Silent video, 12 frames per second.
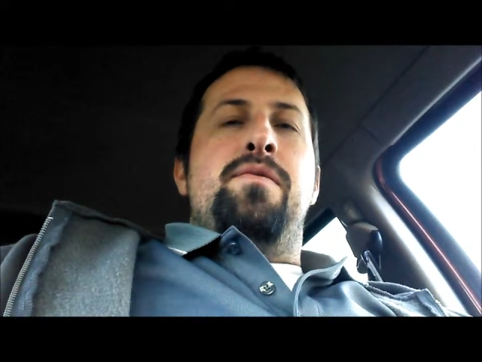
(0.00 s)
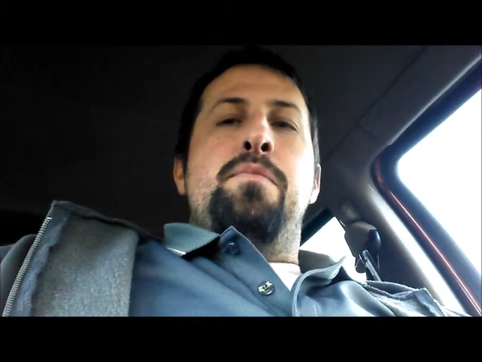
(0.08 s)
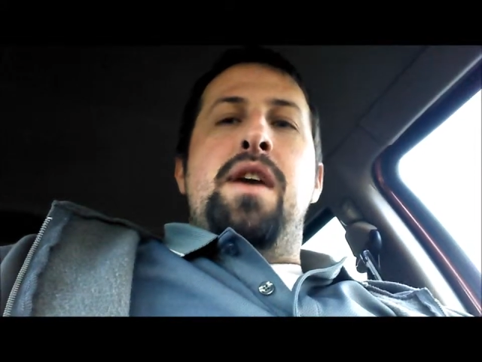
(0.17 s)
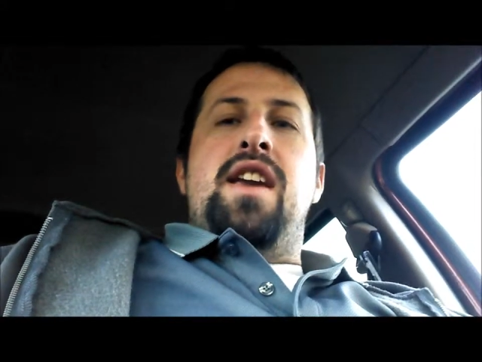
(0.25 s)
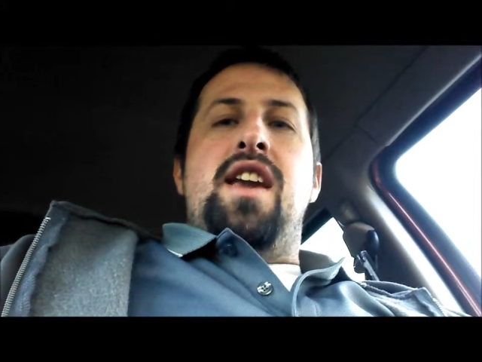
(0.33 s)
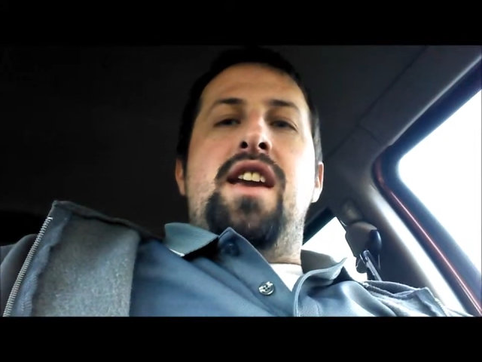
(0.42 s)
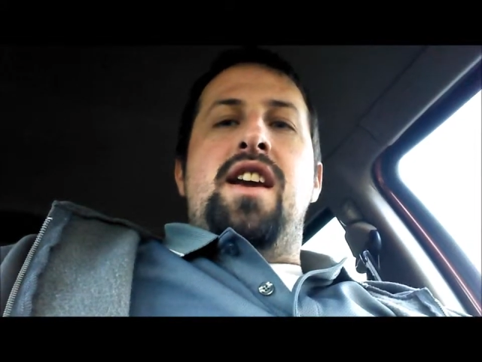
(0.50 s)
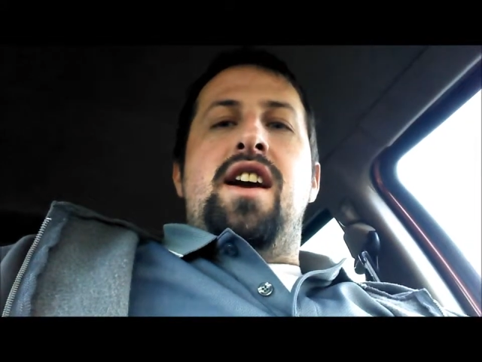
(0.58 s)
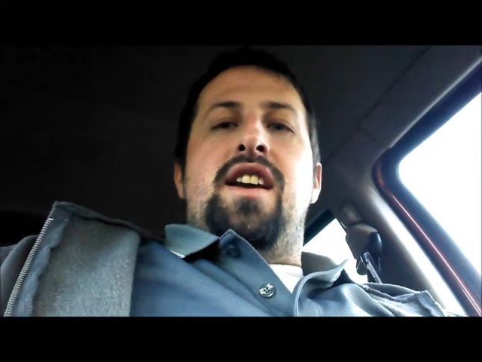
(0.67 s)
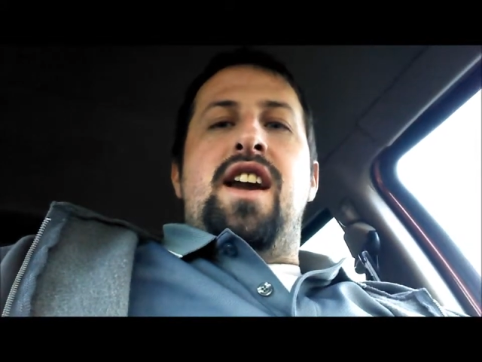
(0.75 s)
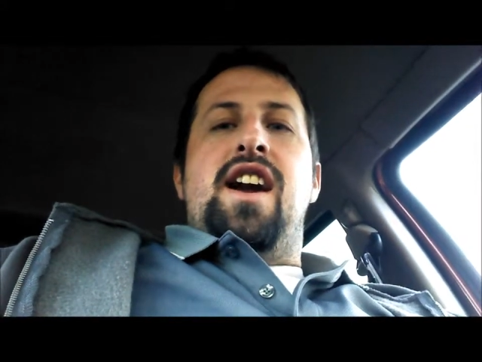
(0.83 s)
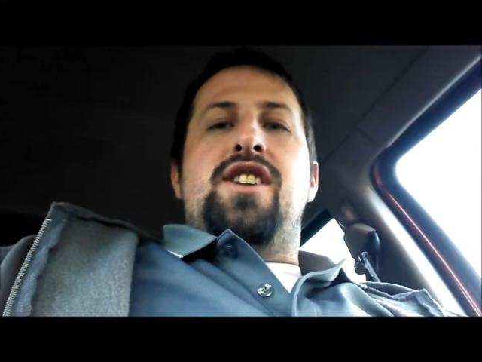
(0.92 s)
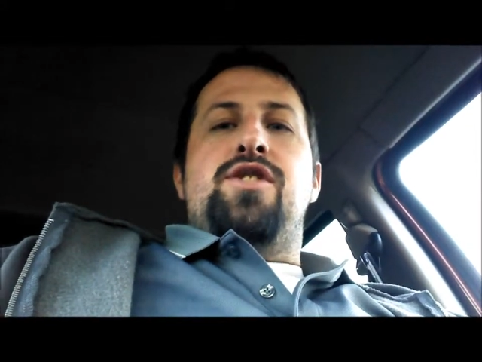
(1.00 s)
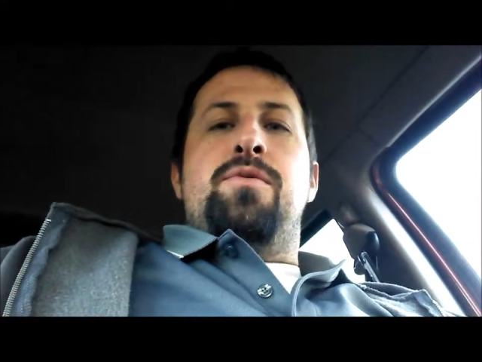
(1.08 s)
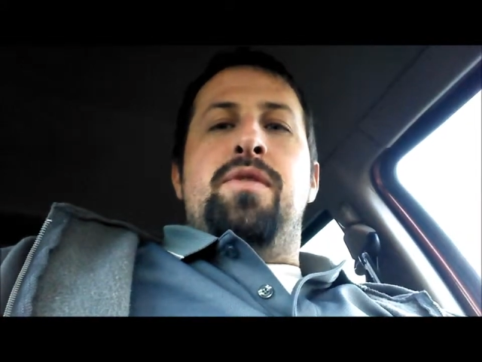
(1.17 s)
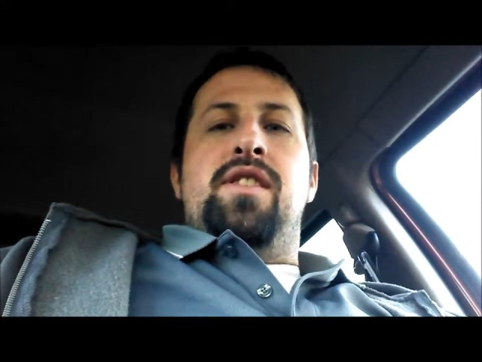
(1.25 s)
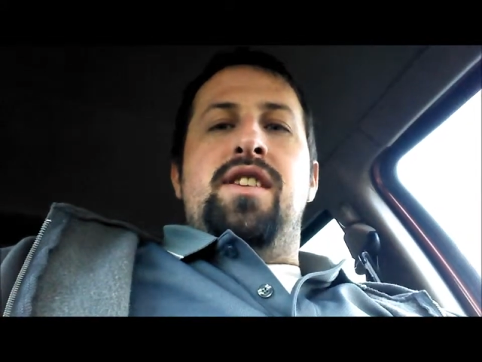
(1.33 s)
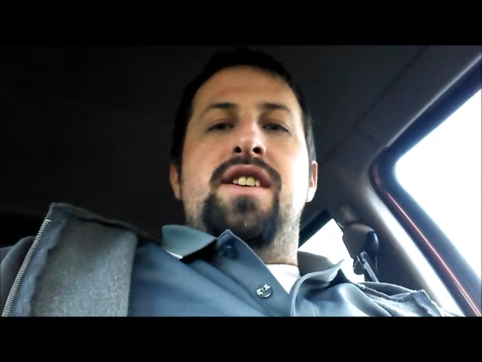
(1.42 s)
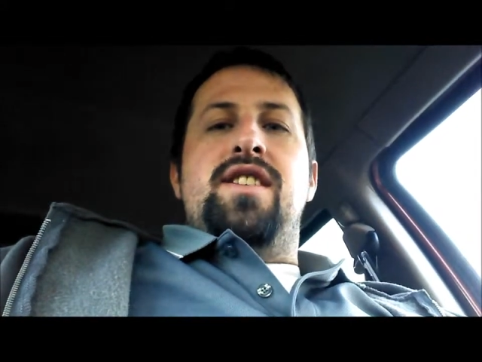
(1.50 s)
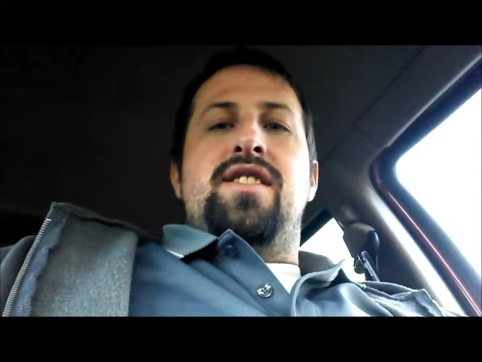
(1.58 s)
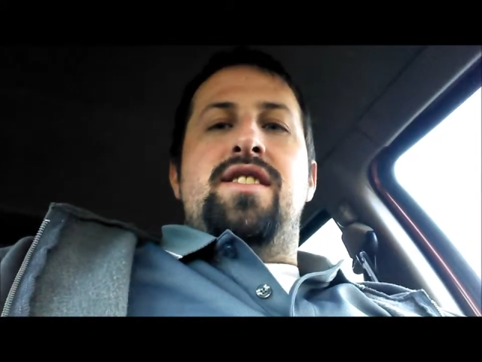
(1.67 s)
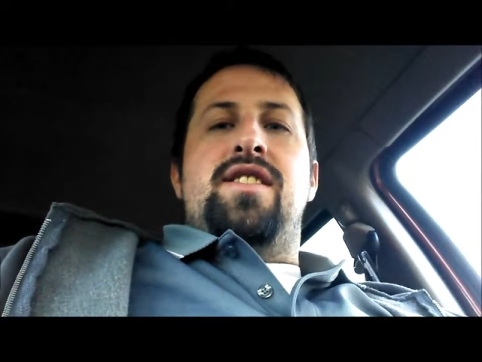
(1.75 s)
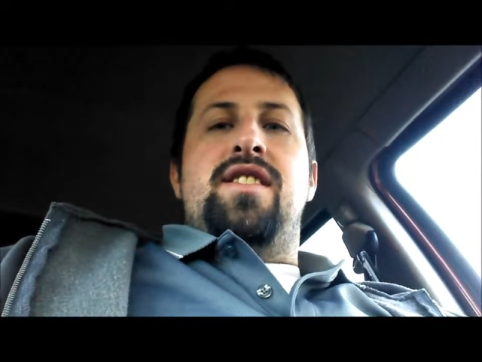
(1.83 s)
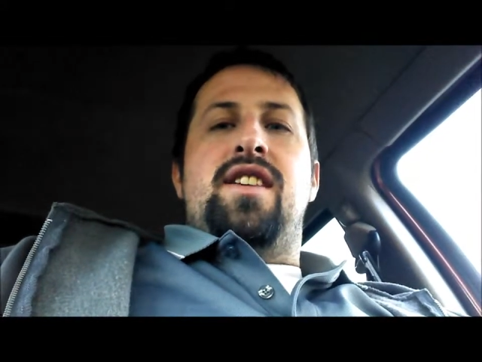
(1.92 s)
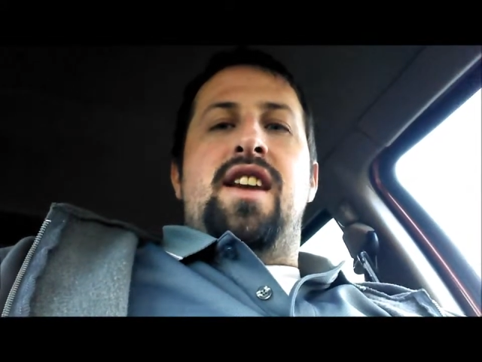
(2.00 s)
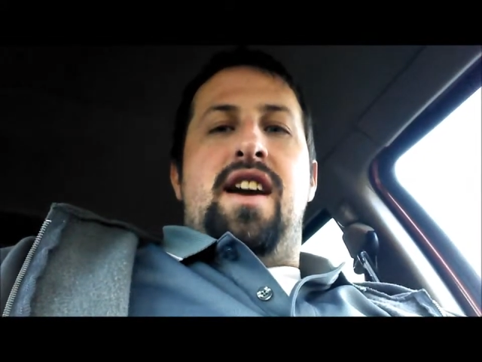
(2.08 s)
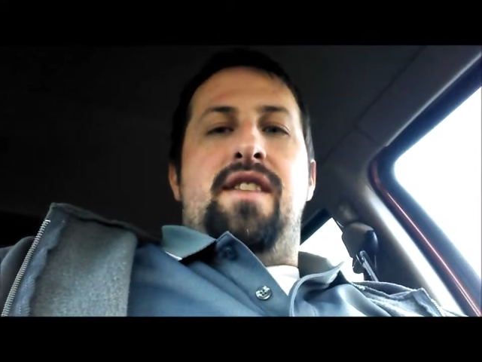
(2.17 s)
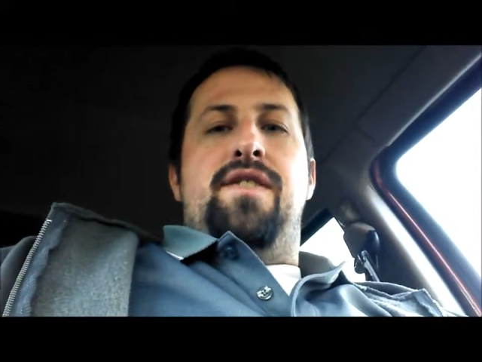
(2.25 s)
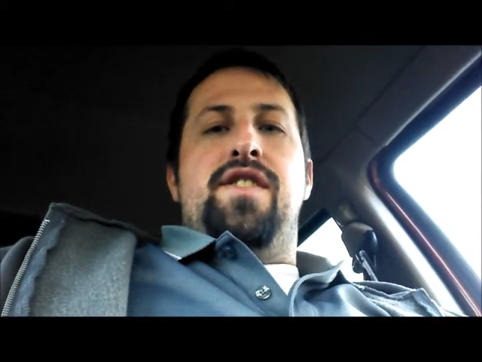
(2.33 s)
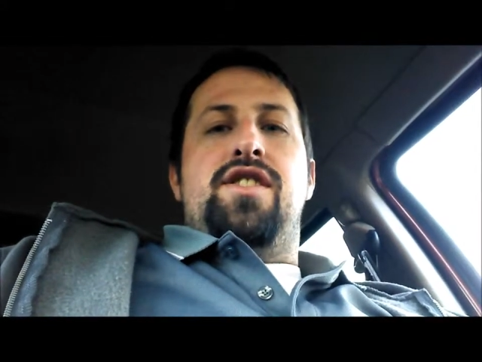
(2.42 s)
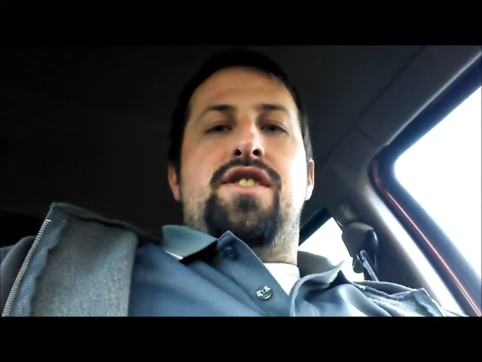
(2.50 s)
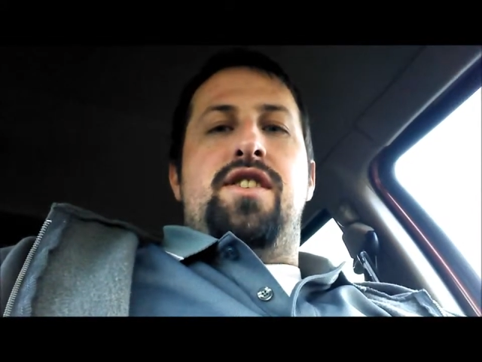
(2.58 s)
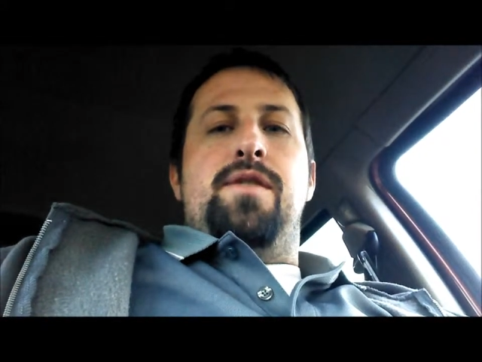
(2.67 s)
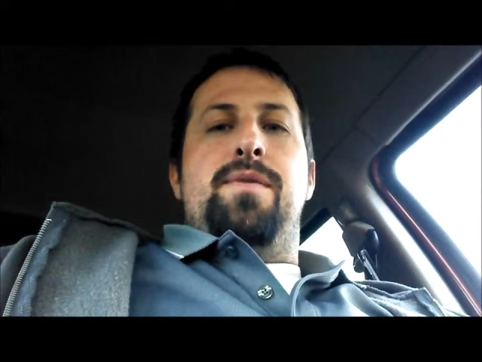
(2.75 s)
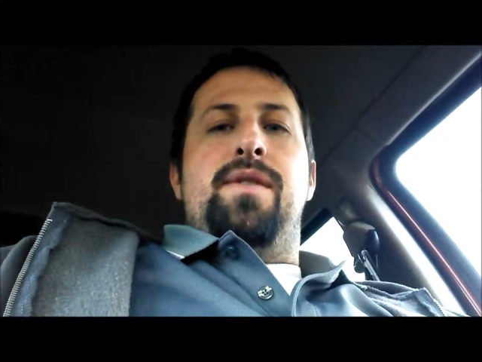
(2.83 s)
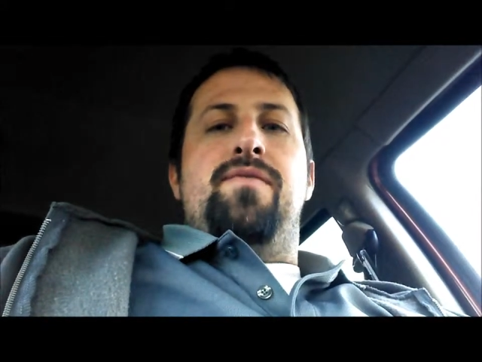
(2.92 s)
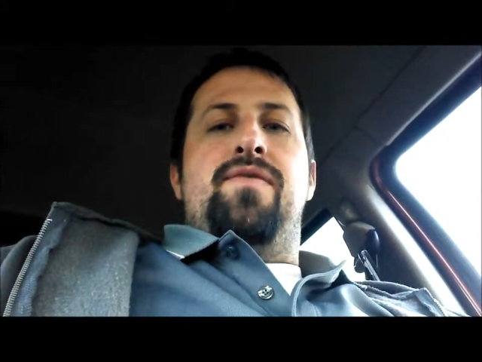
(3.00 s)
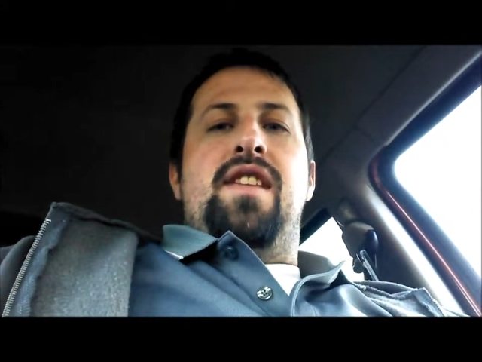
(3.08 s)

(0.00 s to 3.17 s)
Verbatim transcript: making a catch and release catfish tournament?